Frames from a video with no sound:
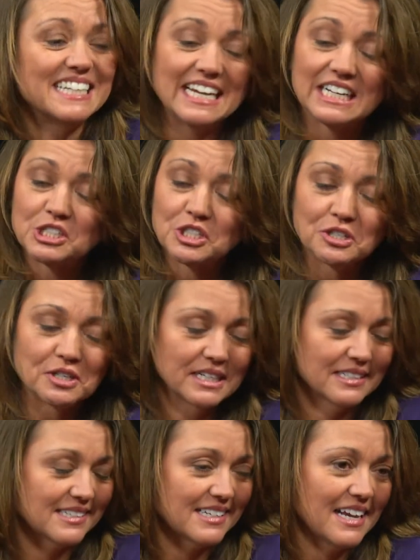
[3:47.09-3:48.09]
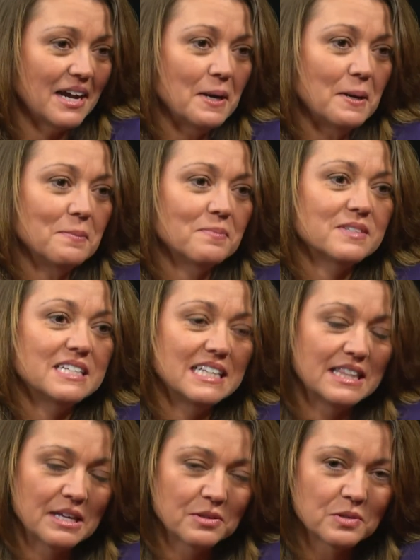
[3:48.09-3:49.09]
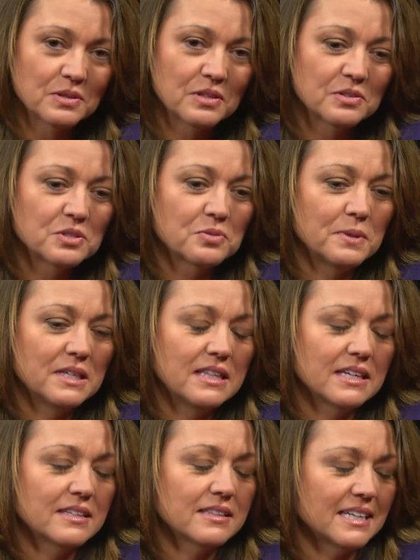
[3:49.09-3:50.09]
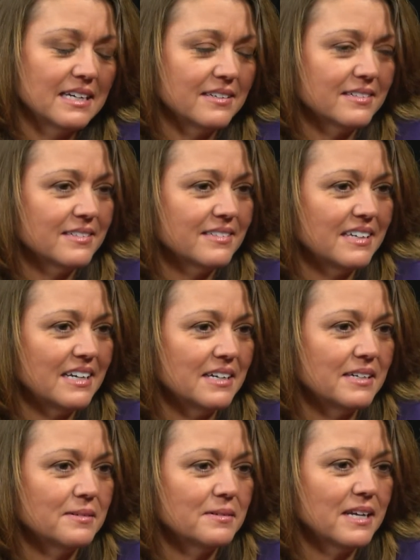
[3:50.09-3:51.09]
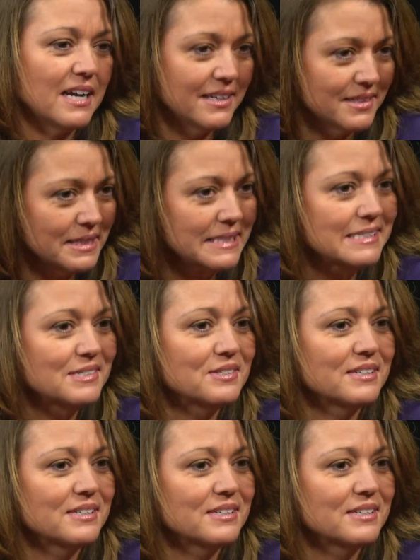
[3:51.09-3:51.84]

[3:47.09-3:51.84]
It sure is. Those will be the hot nights,